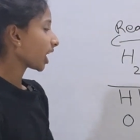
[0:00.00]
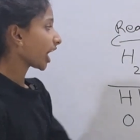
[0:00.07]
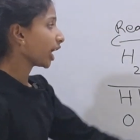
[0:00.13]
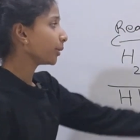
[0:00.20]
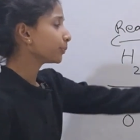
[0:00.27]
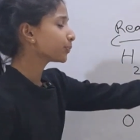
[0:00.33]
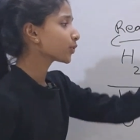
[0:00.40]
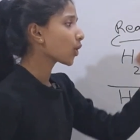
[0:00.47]

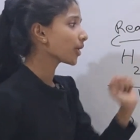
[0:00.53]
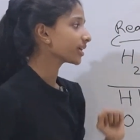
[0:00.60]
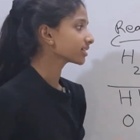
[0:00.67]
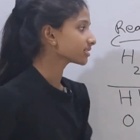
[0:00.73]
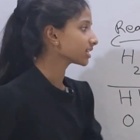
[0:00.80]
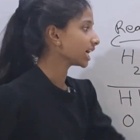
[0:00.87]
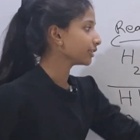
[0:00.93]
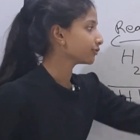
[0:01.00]
And product
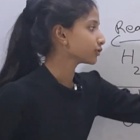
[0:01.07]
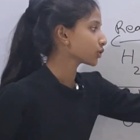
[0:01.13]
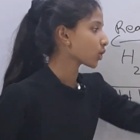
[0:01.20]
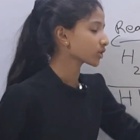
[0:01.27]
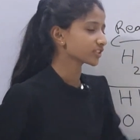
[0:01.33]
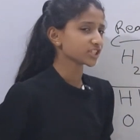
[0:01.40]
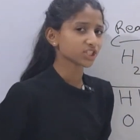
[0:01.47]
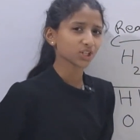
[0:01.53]
side for
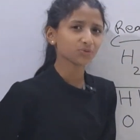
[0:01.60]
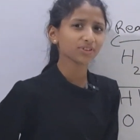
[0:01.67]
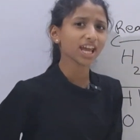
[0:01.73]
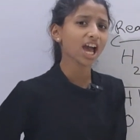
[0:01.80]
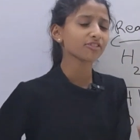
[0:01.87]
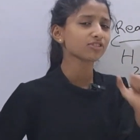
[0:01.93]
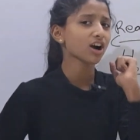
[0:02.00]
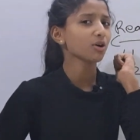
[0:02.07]
oxygen, we
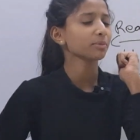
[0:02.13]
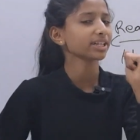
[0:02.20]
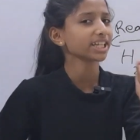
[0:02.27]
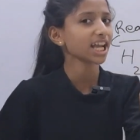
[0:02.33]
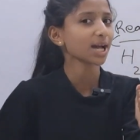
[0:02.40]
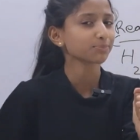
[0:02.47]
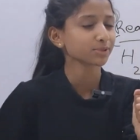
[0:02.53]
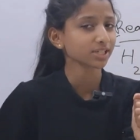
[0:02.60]
have how many
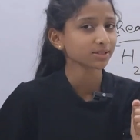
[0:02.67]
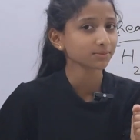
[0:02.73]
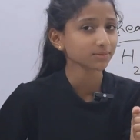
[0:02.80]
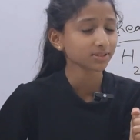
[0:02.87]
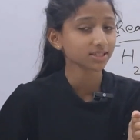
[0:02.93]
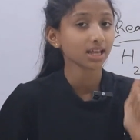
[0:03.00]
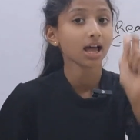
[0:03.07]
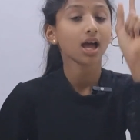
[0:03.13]

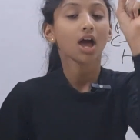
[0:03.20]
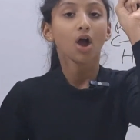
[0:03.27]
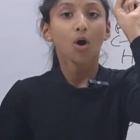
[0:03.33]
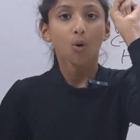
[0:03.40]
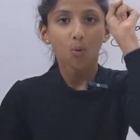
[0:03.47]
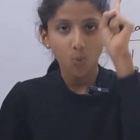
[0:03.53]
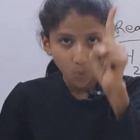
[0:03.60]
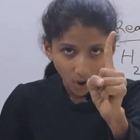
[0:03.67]
atoms?
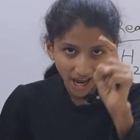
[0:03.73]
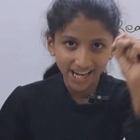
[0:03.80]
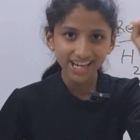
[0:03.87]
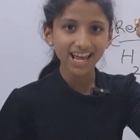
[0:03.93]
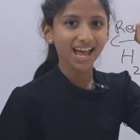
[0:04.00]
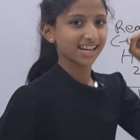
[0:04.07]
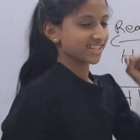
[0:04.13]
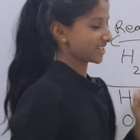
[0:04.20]
1
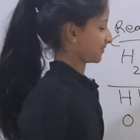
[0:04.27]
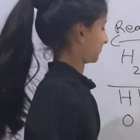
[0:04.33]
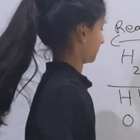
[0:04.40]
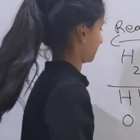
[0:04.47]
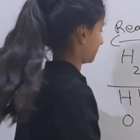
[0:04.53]
atom.